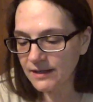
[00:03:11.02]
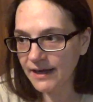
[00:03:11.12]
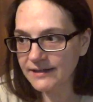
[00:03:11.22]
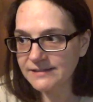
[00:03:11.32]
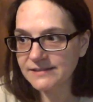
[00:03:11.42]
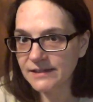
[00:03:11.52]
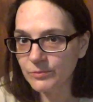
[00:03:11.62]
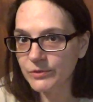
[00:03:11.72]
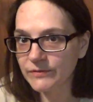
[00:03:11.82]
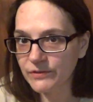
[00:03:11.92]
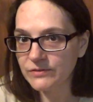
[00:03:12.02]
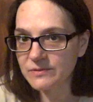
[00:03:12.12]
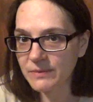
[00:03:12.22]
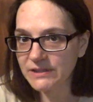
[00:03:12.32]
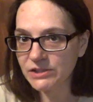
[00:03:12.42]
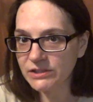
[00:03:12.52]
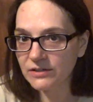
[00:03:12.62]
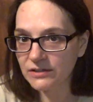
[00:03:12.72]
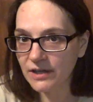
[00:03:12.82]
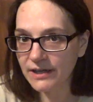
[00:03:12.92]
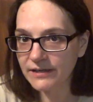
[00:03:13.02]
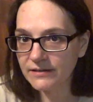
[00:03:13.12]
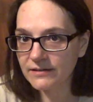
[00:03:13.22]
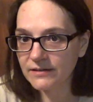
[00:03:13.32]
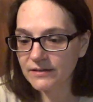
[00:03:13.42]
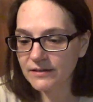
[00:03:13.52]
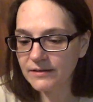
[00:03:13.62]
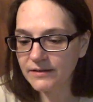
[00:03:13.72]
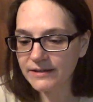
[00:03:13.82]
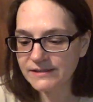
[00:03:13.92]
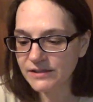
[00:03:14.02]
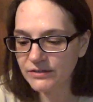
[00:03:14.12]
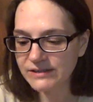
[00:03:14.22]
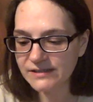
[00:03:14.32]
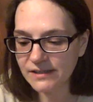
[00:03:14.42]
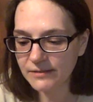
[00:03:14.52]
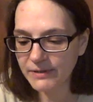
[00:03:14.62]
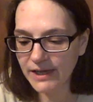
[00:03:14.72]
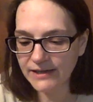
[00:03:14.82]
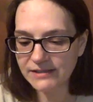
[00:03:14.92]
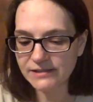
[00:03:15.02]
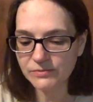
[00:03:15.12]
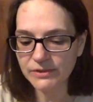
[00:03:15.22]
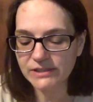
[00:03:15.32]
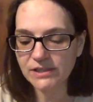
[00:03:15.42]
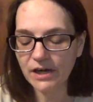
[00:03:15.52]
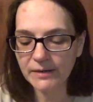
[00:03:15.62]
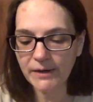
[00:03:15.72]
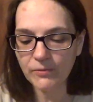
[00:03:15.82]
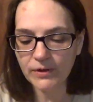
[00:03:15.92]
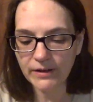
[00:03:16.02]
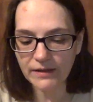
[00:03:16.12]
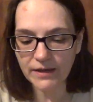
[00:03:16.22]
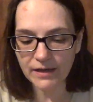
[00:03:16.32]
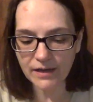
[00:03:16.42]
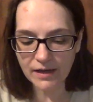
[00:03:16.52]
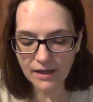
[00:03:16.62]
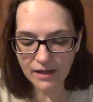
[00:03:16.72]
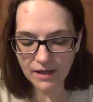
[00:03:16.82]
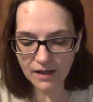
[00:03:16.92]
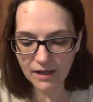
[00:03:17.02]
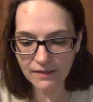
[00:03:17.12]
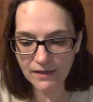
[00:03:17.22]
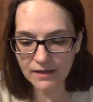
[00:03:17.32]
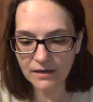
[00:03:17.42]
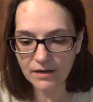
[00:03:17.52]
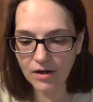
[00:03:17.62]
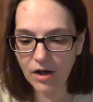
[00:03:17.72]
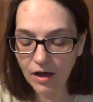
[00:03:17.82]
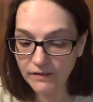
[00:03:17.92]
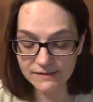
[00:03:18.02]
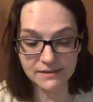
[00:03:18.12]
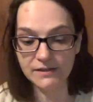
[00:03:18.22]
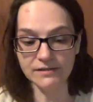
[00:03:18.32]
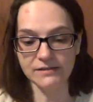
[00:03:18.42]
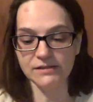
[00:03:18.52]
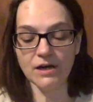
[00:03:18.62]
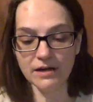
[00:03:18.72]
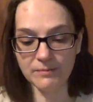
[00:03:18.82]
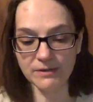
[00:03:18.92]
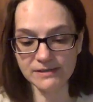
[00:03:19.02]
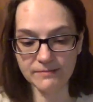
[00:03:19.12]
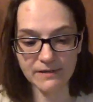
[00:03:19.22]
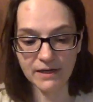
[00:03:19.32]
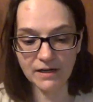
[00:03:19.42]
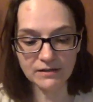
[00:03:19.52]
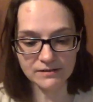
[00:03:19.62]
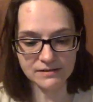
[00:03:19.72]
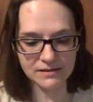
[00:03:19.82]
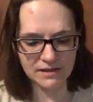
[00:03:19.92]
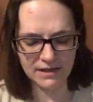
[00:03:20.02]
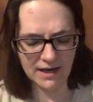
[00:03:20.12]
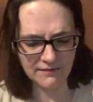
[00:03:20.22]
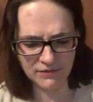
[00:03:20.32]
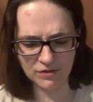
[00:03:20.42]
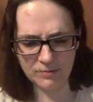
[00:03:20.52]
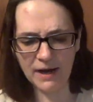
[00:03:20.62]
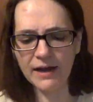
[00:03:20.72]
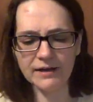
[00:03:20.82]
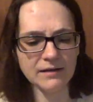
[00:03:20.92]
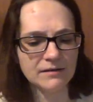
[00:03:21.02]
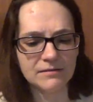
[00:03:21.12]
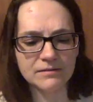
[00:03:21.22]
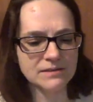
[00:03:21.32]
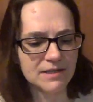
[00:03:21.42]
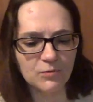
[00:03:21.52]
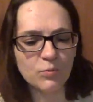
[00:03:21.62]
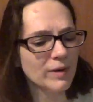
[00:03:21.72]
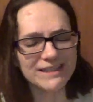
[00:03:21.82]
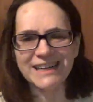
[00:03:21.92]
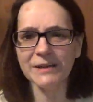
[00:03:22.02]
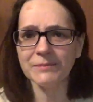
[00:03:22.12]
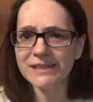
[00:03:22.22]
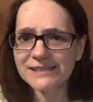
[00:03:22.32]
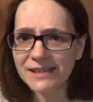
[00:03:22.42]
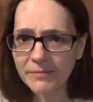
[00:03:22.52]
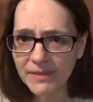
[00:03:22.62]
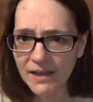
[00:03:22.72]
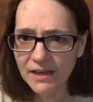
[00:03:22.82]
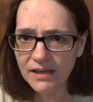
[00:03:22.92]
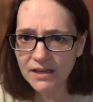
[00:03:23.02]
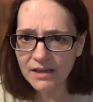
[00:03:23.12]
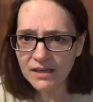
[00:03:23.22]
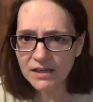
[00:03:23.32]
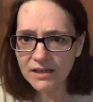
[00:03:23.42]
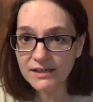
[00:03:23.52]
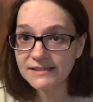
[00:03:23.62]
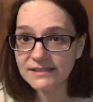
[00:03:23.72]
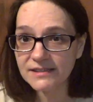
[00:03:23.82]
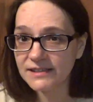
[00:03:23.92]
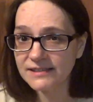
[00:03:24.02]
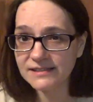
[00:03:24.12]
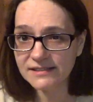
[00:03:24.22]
as some reviews mention online, because there are some cases where he's talking about one thing and then all of a sudden he's talking about something else, and I have to go back and say, what, did I miss something? Because in